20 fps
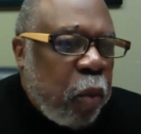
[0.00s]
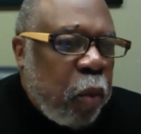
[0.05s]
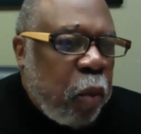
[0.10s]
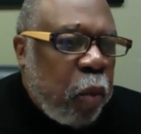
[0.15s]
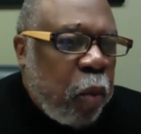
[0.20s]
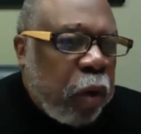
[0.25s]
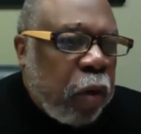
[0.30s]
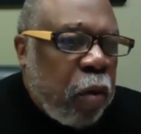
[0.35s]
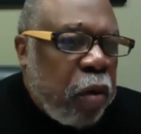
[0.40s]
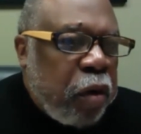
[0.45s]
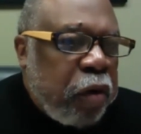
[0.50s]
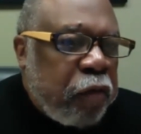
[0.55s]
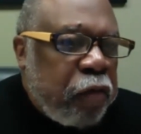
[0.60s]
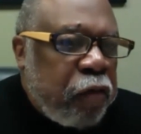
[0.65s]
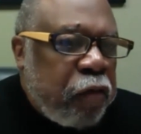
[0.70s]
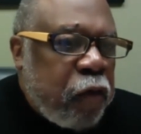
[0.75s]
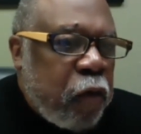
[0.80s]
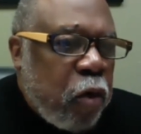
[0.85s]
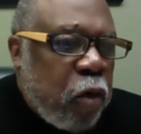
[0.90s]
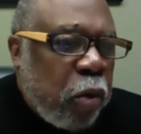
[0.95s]
We're going to
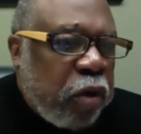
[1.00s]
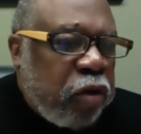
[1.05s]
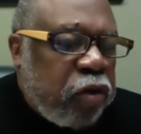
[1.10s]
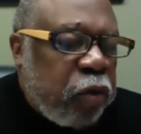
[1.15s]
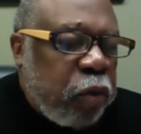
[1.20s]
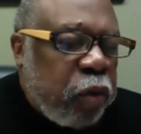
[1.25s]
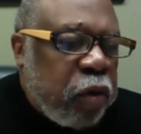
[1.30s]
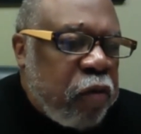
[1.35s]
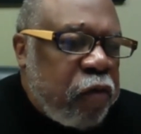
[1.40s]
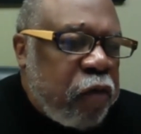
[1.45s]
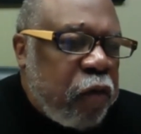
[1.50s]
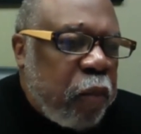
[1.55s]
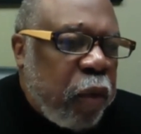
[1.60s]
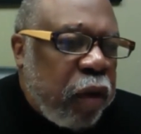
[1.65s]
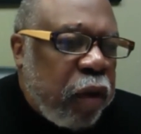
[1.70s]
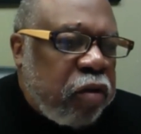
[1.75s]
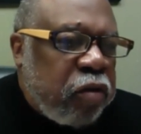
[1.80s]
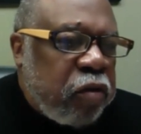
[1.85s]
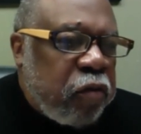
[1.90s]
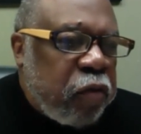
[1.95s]
forward you
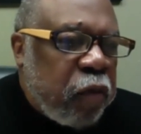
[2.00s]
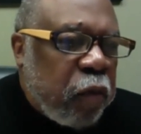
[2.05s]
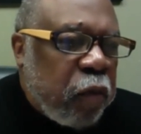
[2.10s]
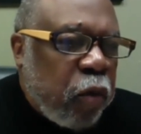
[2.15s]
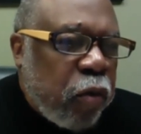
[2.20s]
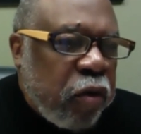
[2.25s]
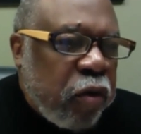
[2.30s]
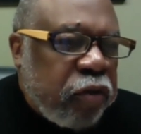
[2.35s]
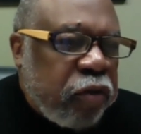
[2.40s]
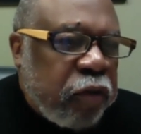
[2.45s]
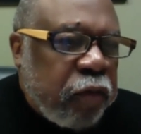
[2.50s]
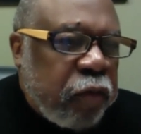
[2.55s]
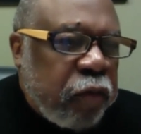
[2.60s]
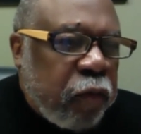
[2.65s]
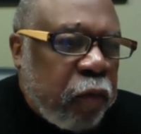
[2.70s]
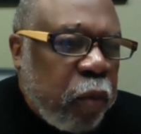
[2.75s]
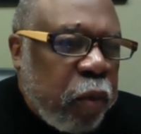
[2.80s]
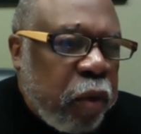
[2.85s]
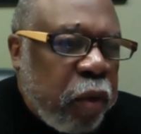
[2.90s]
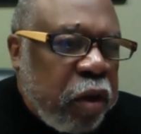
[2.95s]
information from Christopher
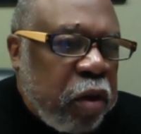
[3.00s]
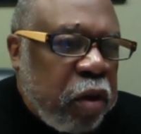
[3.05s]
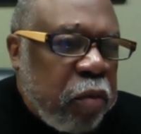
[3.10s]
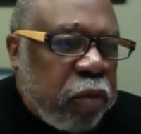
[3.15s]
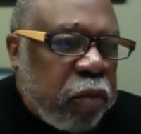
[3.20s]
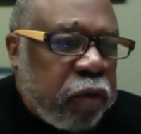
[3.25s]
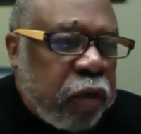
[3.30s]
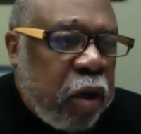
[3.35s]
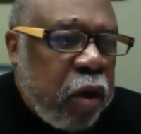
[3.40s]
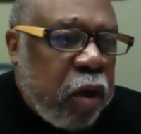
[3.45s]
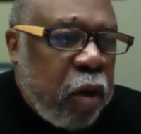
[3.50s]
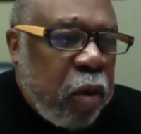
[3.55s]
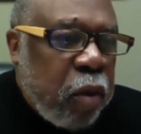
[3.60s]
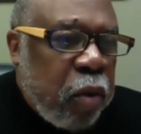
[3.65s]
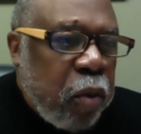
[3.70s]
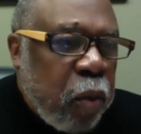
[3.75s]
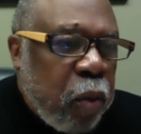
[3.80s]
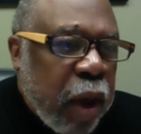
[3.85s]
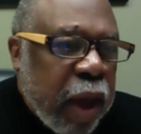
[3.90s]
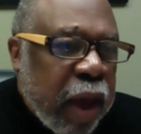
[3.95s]
Williams,
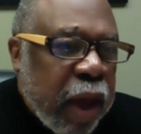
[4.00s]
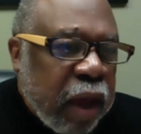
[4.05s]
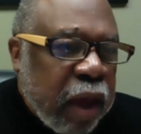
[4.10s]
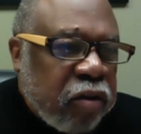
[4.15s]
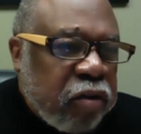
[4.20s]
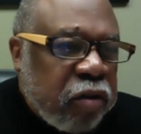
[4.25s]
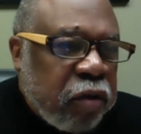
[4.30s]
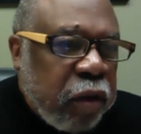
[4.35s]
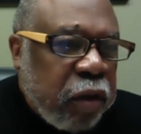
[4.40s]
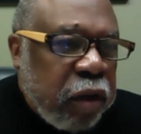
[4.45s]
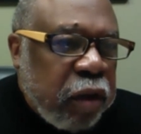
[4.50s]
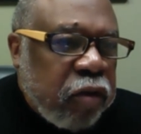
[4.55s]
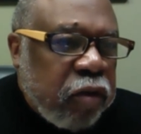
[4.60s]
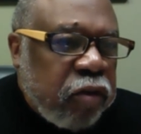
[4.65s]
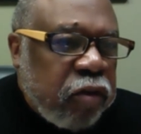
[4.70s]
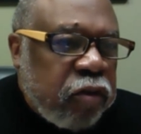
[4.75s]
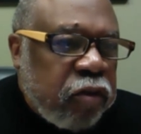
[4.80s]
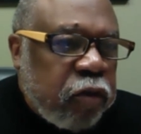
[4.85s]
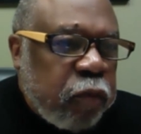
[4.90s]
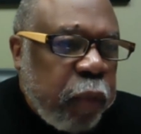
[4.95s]
who actually is
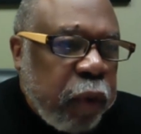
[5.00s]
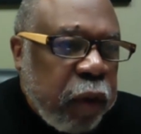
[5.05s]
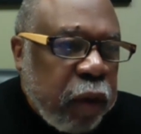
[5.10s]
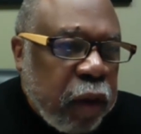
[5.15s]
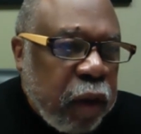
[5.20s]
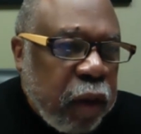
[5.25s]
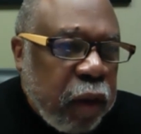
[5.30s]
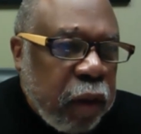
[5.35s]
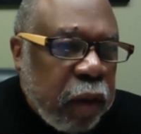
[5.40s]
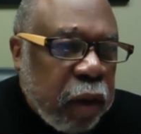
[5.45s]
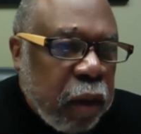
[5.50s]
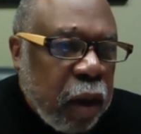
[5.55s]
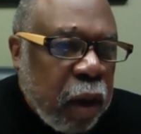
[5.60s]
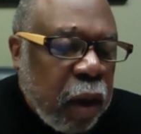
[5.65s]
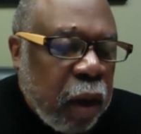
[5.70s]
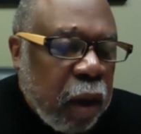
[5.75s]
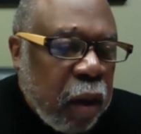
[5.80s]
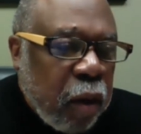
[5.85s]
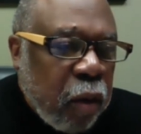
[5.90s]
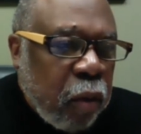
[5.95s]
speaking
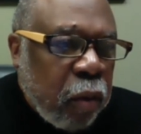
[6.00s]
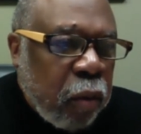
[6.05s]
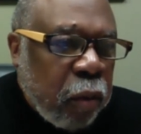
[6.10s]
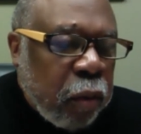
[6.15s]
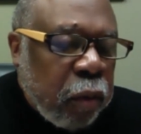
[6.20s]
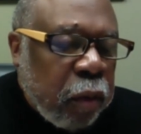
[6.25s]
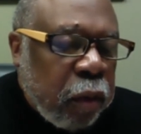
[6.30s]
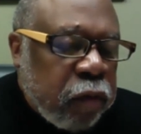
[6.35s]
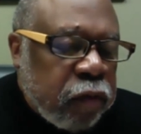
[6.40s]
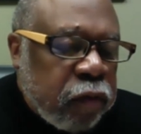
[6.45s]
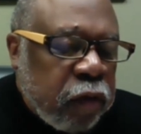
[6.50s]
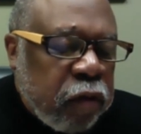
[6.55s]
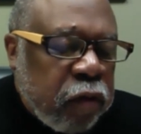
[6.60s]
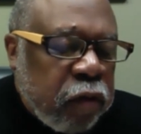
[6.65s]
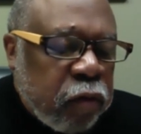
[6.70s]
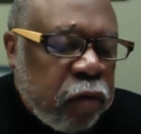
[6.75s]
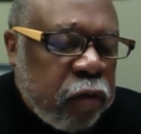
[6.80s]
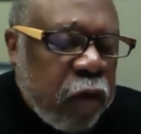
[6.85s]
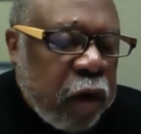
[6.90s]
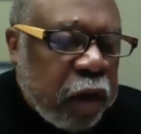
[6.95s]
or
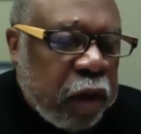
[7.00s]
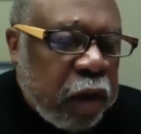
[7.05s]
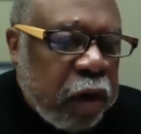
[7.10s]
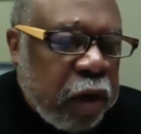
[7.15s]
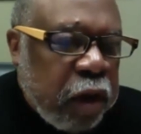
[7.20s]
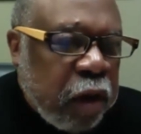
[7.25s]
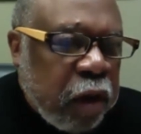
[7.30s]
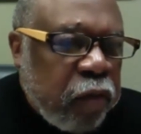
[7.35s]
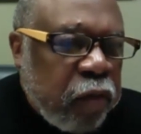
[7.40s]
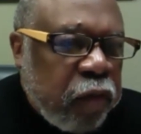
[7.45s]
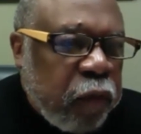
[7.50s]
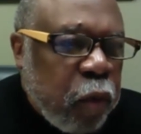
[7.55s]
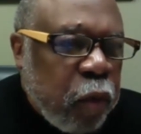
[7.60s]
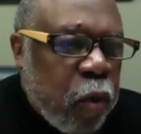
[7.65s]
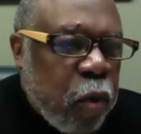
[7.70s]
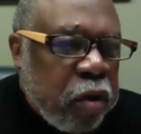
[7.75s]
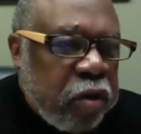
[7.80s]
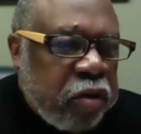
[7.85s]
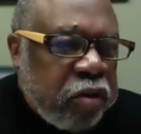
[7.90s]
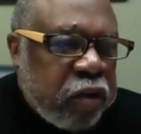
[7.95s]
is trying to connect with you
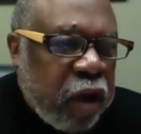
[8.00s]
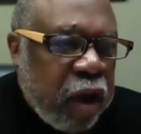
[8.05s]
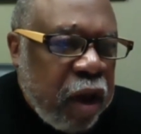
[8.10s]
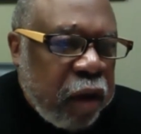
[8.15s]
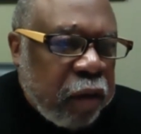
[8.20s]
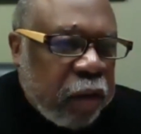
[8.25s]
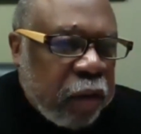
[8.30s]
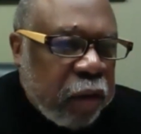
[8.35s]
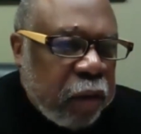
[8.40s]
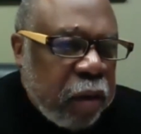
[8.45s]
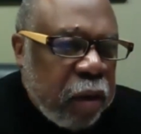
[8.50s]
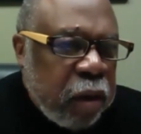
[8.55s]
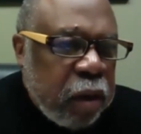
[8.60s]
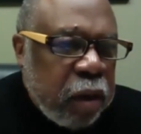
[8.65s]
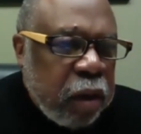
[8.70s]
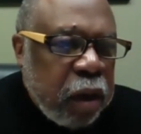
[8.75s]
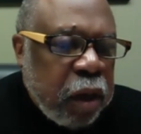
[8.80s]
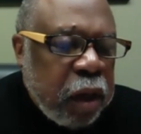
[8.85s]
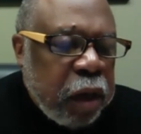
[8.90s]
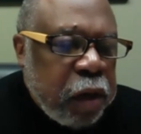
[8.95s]
on China,
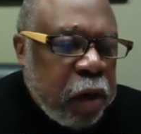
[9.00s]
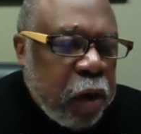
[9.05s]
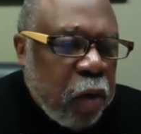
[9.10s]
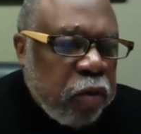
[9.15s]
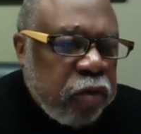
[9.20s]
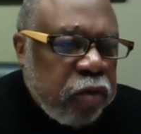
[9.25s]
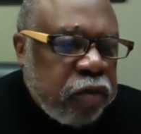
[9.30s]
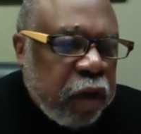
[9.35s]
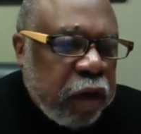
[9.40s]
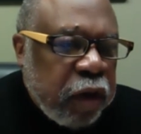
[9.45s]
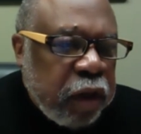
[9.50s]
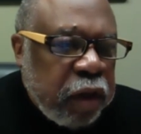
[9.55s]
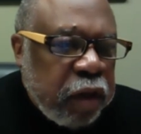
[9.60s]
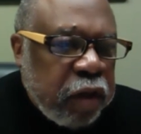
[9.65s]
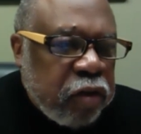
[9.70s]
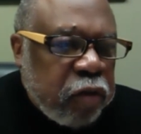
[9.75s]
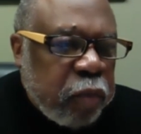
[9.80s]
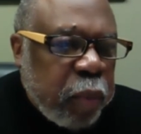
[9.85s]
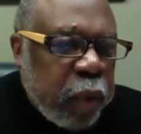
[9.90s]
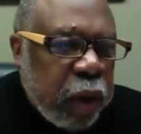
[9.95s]
and notes that he
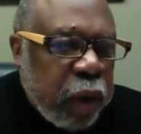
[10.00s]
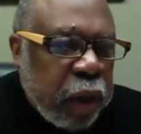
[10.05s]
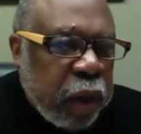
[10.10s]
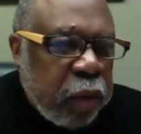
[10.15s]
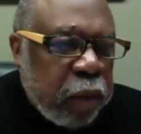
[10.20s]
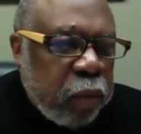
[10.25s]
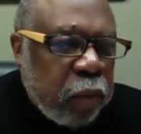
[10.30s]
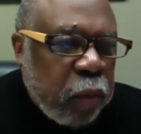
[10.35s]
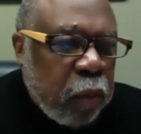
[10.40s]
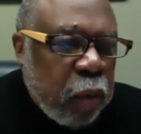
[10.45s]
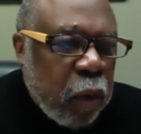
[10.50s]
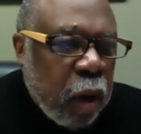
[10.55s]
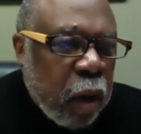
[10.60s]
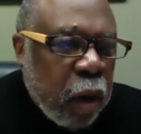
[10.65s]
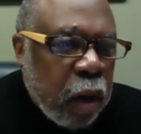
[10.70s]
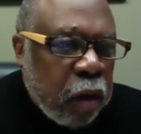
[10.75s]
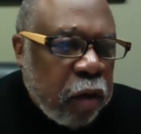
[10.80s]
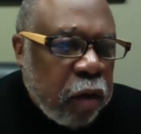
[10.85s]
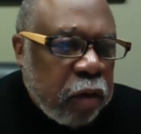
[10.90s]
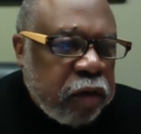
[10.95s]
has been
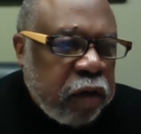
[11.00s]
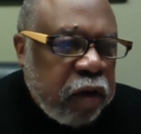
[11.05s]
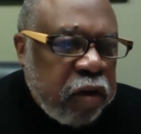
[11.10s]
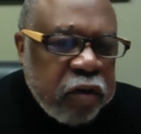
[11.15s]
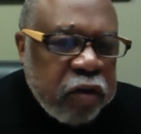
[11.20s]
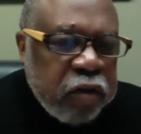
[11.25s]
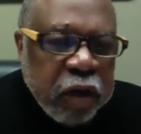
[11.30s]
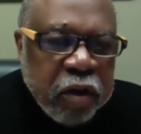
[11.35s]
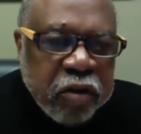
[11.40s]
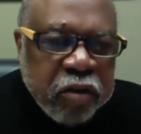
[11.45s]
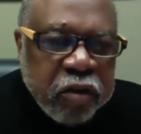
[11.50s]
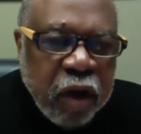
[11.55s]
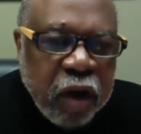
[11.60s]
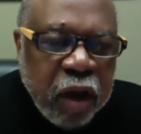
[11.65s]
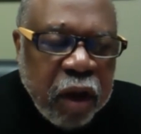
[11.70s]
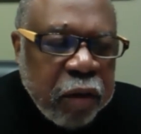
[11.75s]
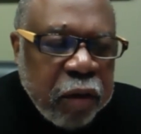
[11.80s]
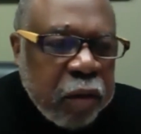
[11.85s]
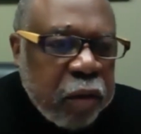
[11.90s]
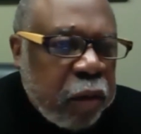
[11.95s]
teaching in
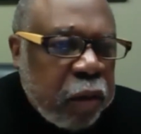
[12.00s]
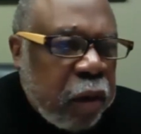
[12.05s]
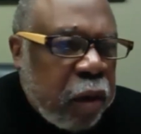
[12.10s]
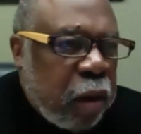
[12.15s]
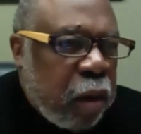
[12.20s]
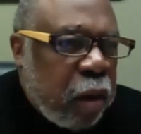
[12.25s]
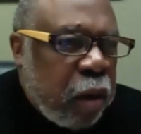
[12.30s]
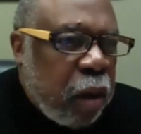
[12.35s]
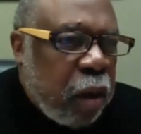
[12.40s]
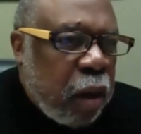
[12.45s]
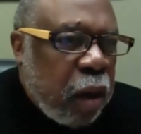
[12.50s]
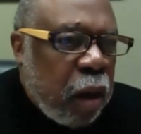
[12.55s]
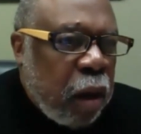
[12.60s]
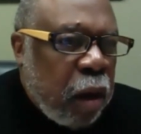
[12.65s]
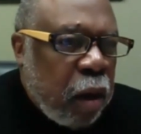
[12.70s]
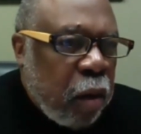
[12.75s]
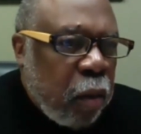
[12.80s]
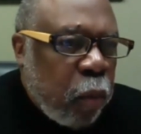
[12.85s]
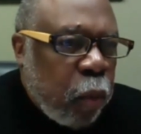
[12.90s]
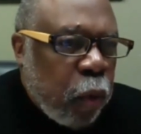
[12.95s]
China,
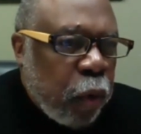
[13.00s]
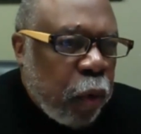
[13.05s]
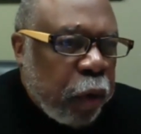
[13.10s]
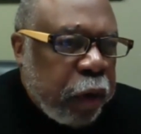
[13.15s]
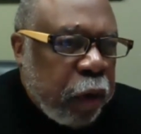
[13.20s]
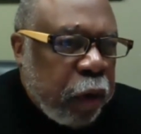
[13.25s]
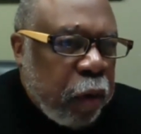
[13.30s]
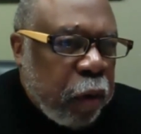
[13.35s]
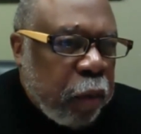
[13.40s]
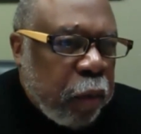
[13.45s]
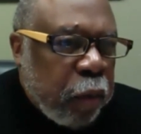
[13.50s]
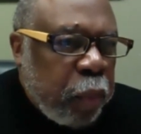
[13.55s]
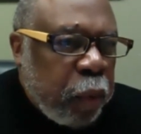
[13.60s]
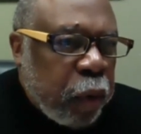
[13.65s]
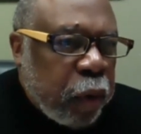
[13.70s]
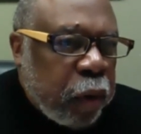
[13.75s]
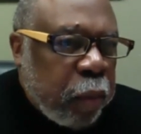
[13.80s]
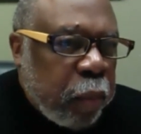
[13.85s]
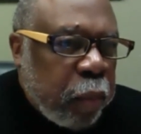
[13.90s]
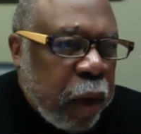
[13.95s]
working on a
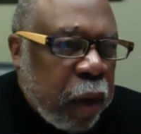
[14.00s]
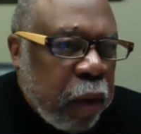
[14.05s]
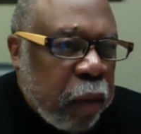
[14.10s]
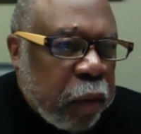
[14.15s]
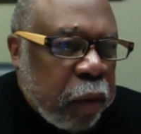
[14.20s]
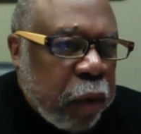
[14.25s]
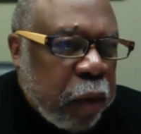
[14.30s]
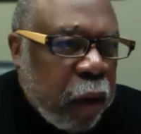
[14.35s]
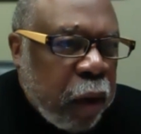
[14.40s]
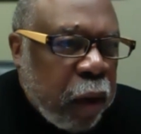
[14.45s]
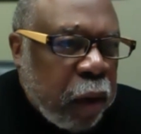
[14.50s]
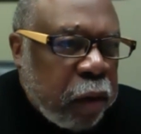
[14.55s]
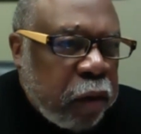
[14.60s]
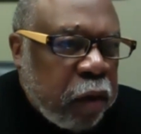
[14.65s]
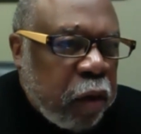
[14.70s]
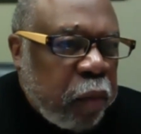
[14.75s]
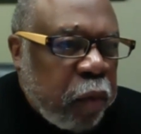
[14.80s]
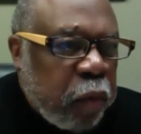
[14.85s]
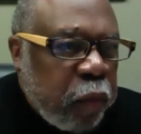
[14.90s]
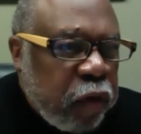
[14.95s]
book about
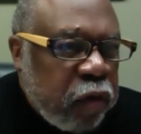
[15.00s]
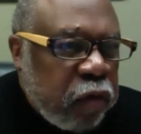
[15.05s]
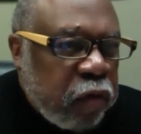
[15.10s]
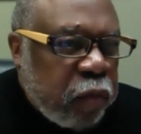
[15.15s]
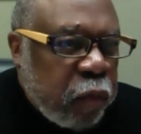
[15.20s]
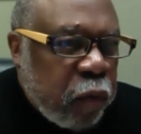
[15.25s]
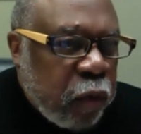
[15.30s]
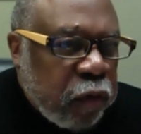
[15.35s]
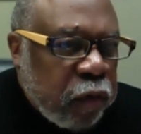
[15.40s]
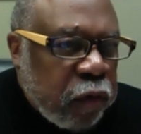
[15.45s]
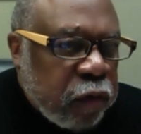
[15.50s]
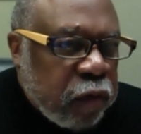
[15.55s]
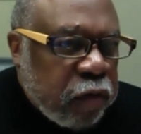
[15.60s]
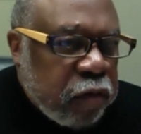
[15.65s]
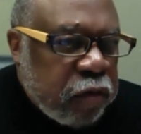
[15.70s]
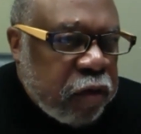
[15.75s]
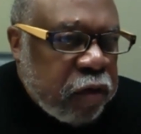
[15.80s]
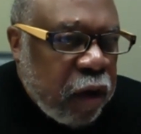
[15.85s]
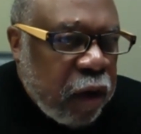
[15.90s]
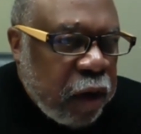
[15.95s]
W.B. Du Bois in
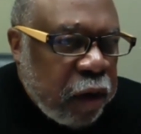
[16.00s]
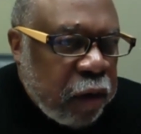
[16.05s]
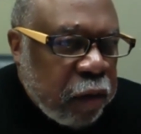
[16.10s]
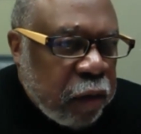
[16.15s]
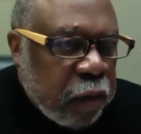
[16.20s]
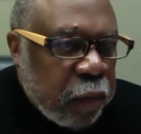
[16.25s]
China.